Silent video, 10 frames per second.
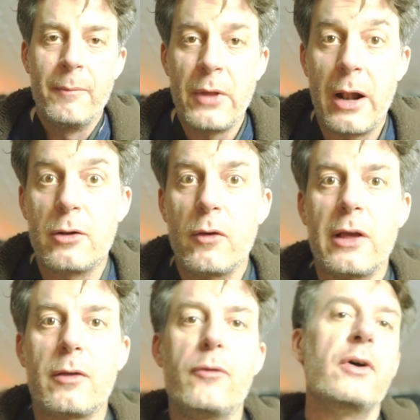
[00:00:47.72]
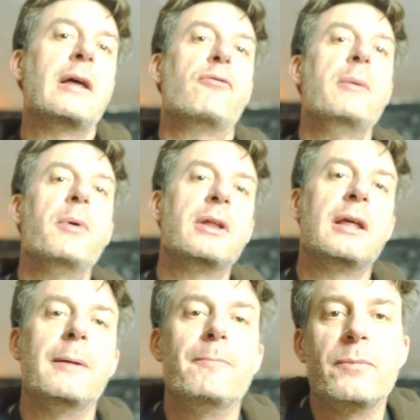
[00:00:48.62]
alto saxophone.
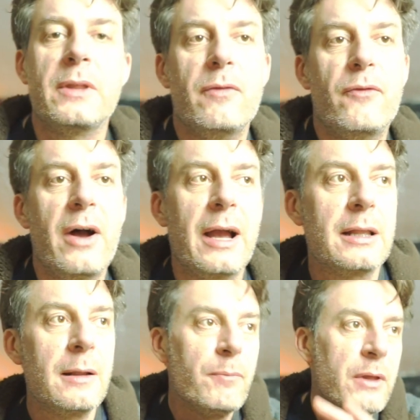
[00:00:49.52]
Everybody, in fact,